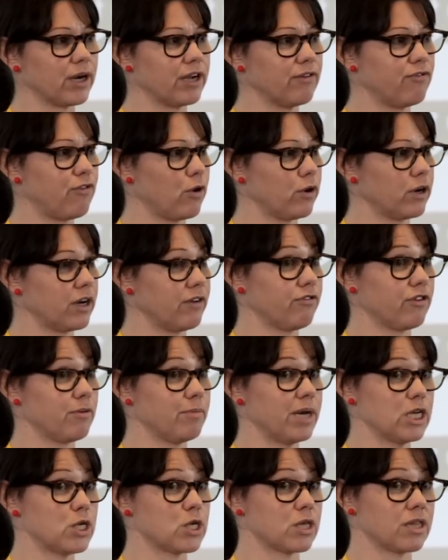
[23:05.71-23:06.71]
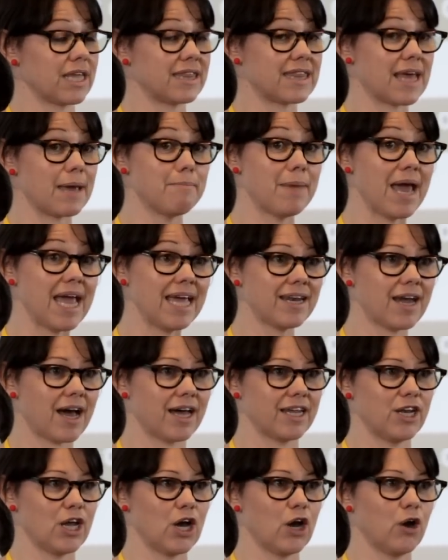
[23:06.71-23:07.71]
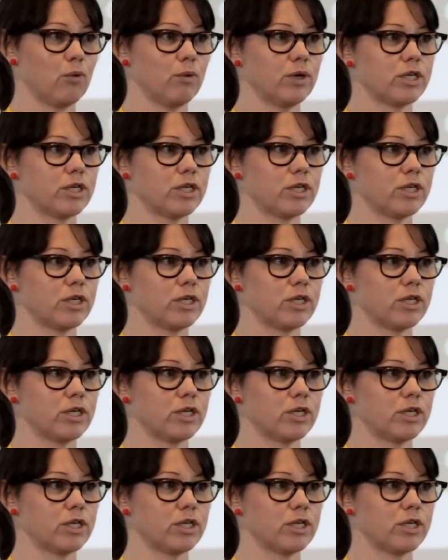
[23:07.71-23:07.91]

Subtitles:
bring forward information that they may not know,